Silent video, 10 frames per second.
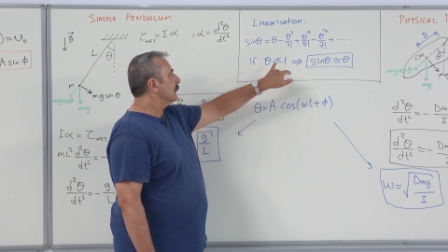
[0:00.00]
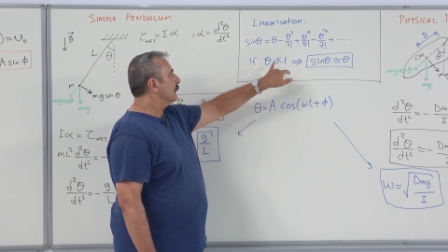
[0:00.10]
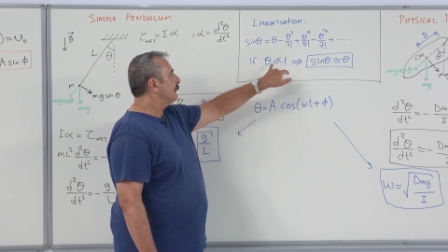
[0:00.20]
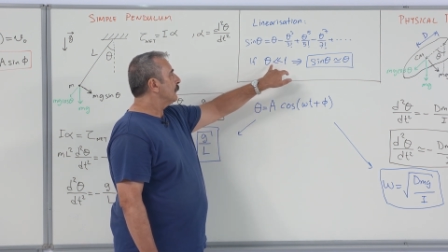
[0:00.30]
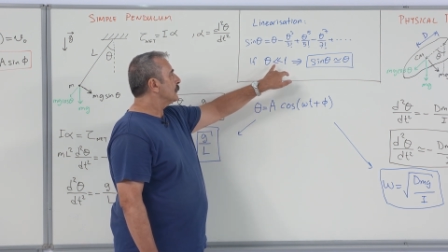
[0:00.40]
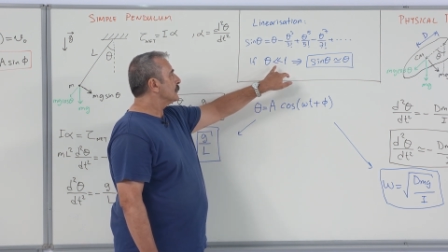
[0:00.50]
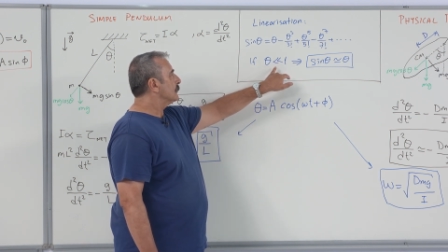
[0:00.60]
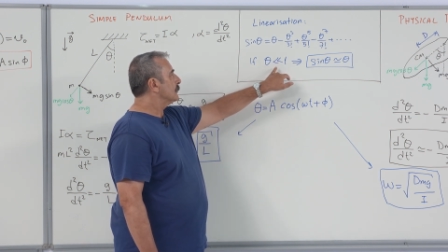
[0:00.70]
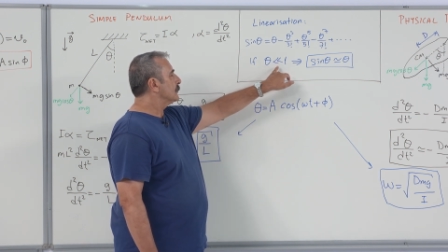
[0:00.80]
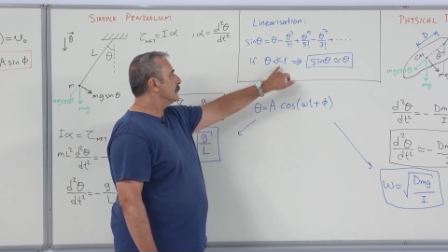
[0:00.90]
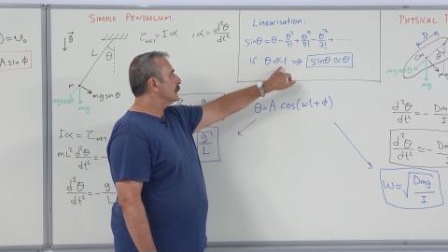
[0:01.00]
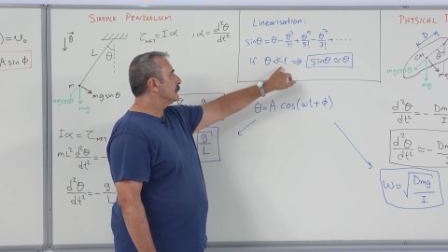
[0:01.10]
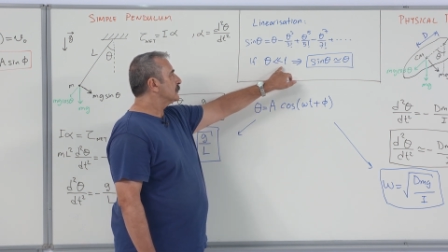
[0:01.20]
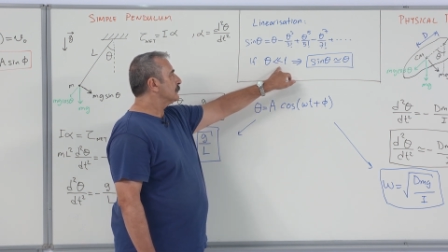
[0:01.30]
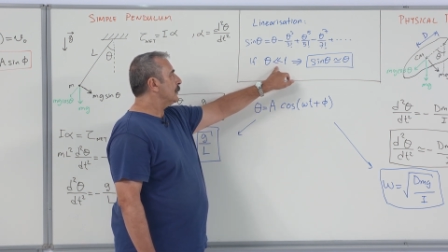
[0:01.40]
uh, for
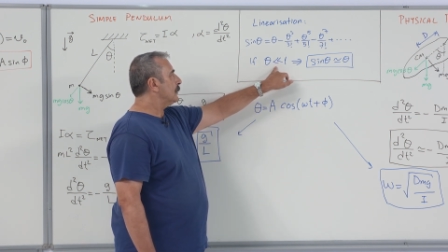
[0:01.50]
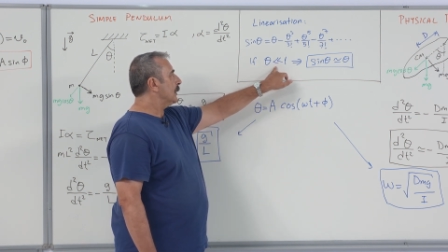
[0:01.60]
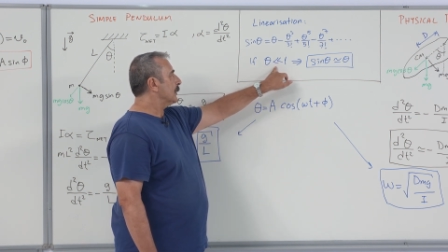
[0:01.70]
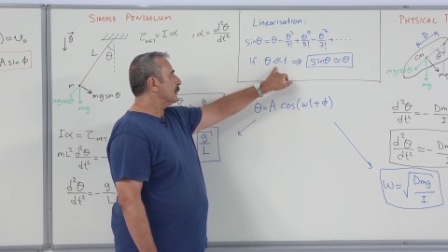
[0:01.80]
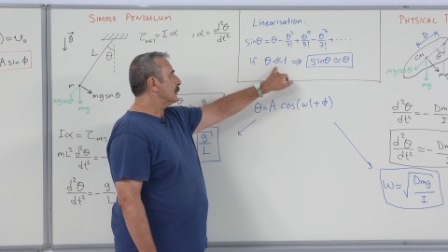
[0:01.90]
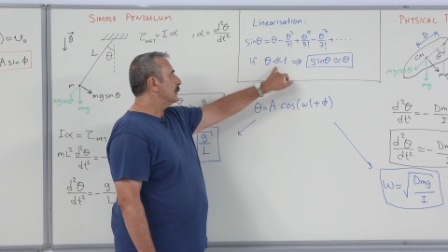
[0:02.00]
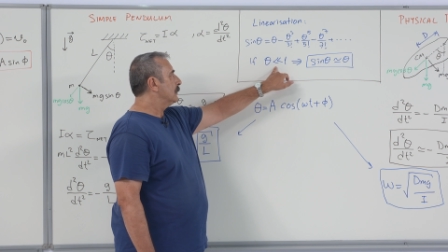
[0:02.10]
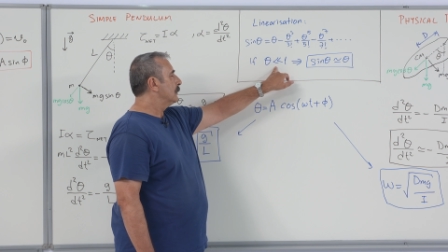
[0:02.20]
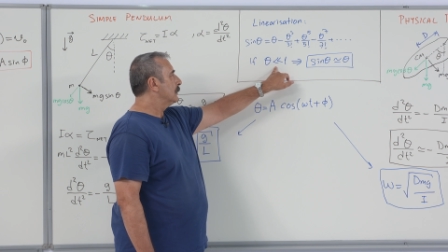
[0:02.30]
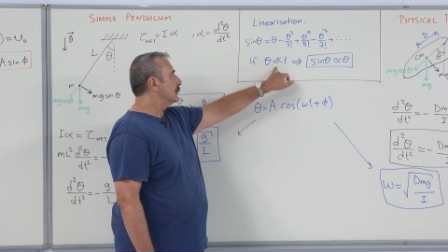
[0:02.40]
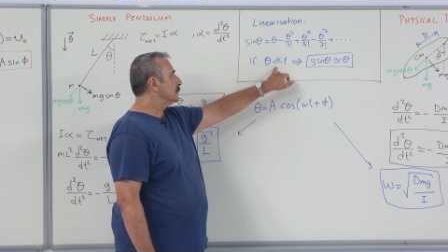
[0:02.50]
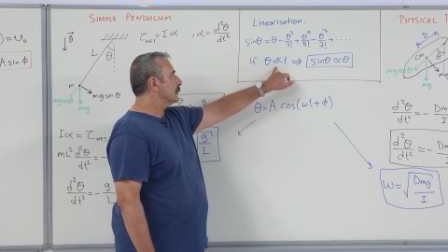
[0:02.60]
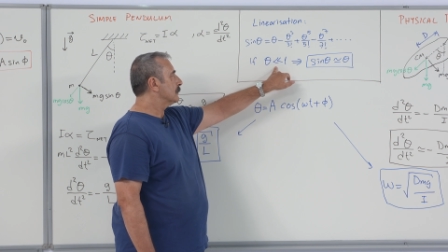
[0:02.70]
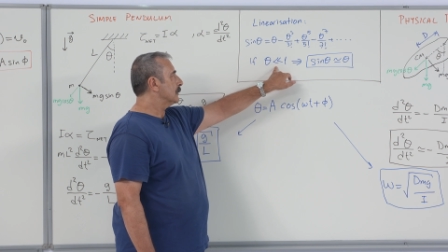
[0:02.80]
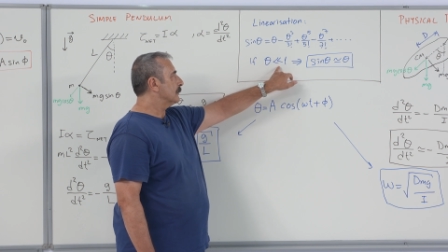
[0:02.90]
small angle,
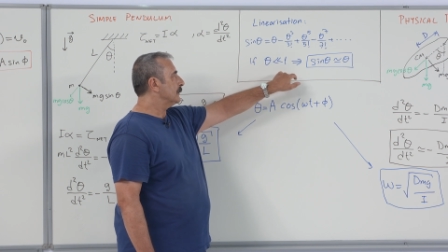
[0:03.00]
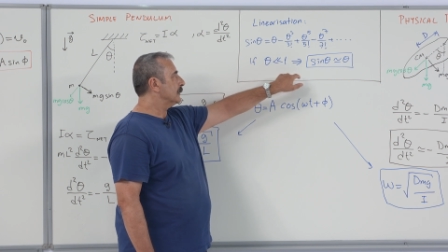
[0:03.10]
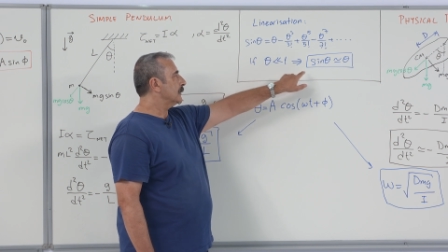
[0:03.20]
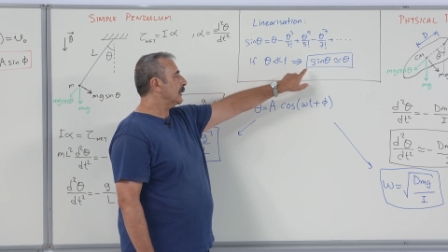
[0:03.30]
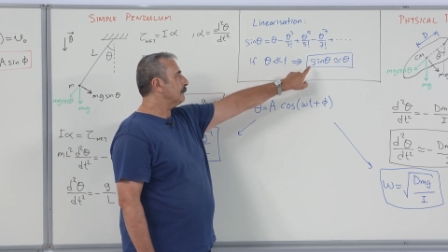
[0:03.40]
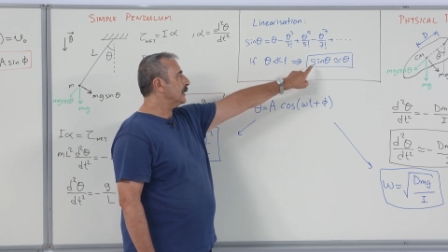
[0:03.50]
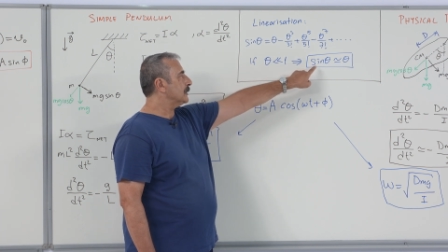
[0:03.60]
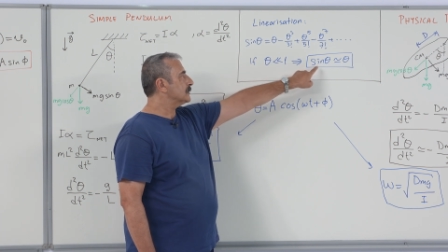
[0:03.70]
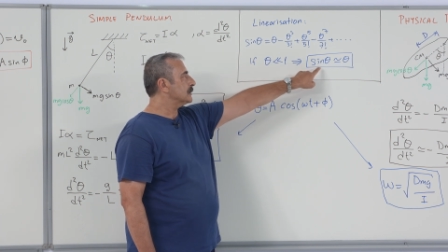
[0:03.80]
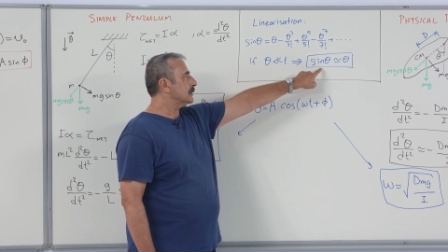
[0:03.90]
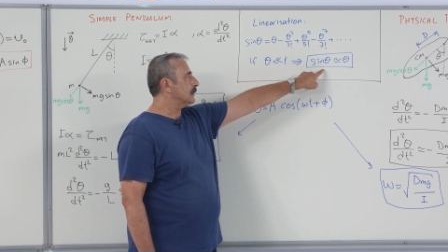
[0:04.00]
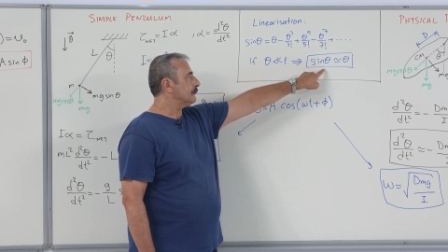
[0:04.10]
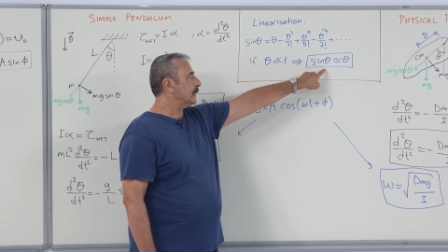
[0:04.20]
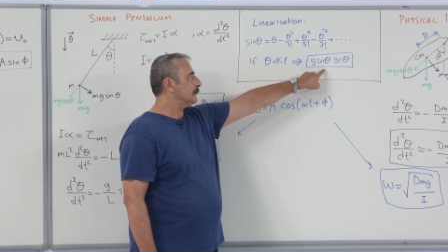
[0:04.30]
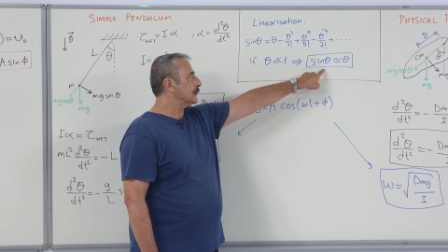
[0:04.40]
uh, we can make such an
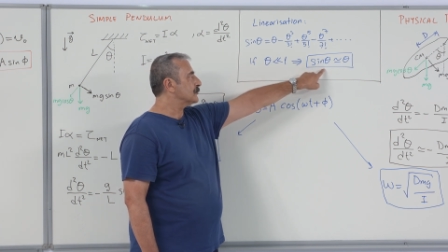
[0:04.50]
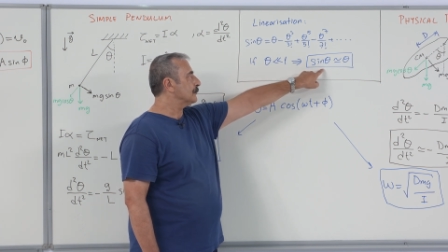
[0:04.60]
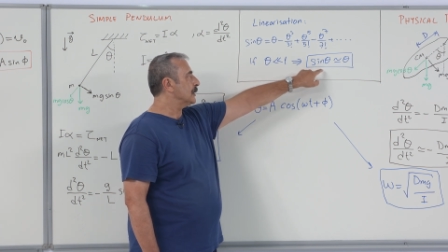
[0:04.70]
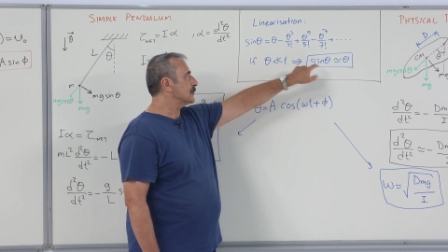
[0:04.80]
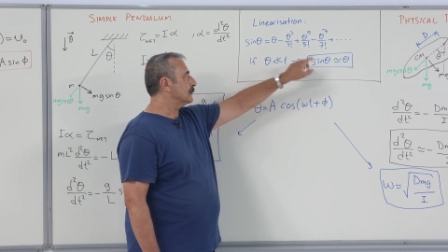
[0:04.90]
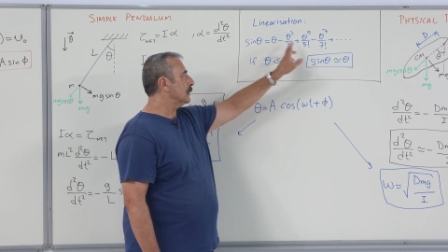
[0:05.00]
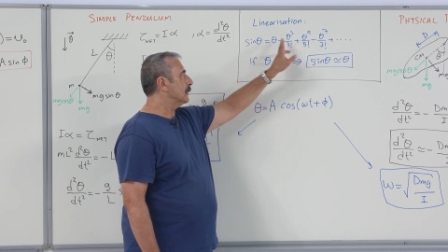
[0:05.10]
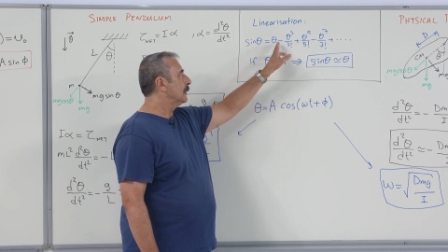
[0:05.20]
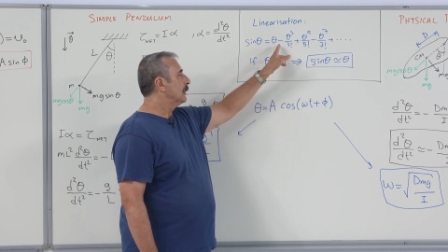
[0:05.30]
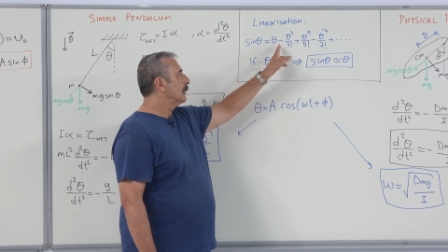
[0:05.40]
approximation that